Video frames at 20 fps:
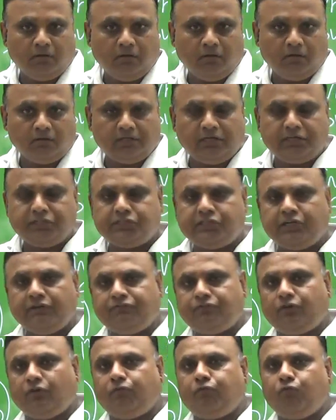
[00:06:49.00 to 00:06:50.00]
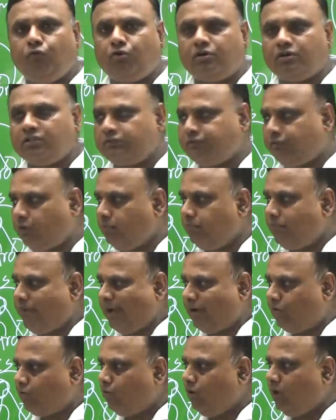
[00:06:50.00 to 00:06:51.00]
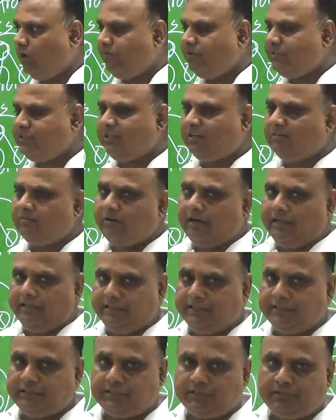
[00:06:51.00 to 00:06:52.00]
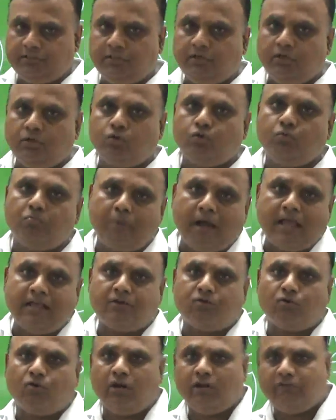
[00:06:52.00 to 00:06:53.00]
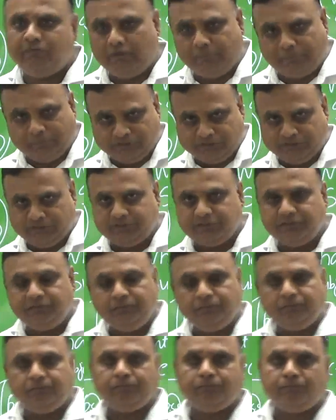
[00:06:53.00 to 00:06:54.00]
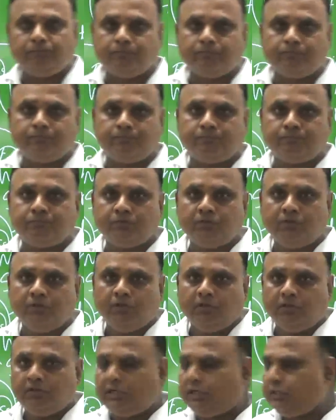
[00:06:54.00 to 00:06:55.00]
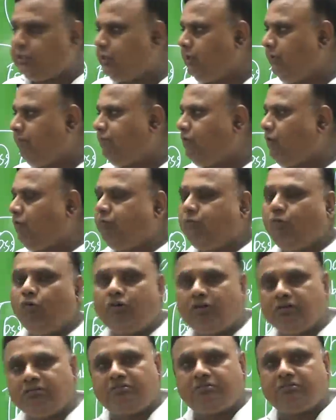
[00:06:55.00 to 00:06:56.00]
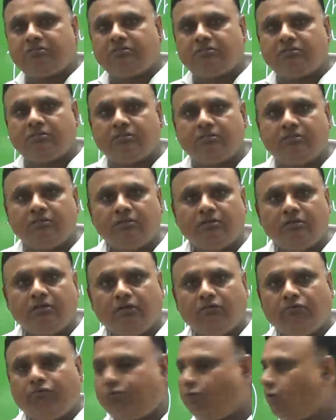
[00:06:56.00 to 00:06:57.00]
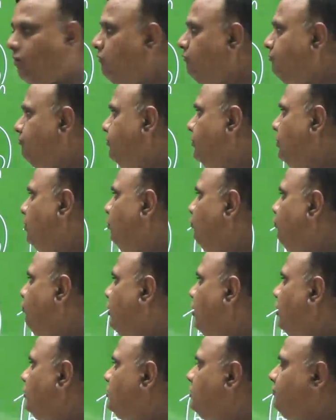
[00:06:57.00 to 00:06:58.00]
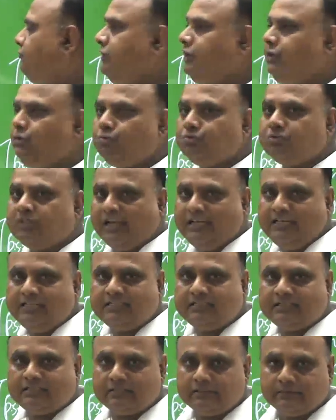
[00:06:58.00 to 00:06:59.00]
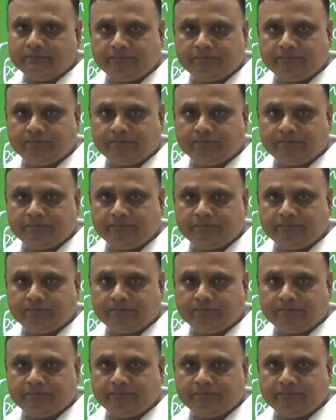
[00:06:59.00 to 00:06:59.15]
There is shift of focus from macro level generalization to micro level precision. There is shift of focus from philosophy to science,